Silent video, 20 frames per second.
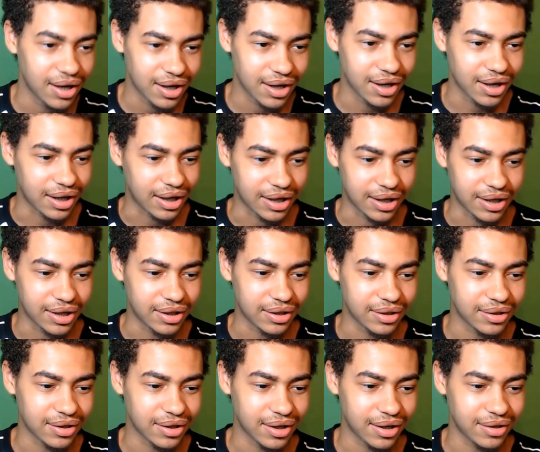uh,
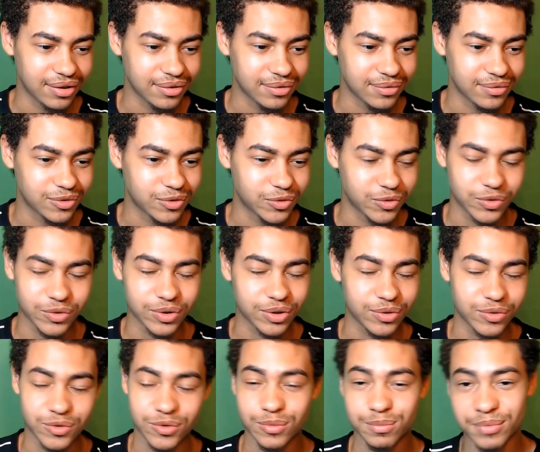it,
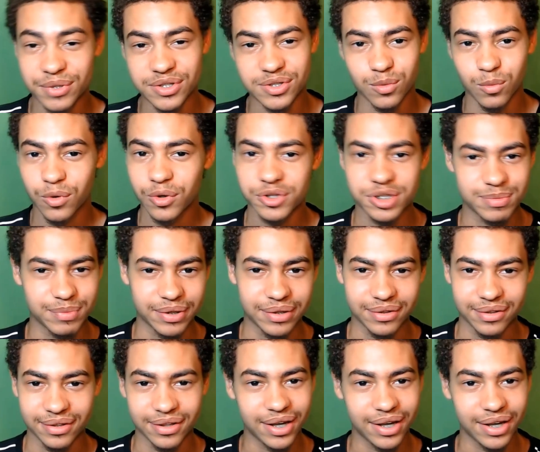it, means the world to me.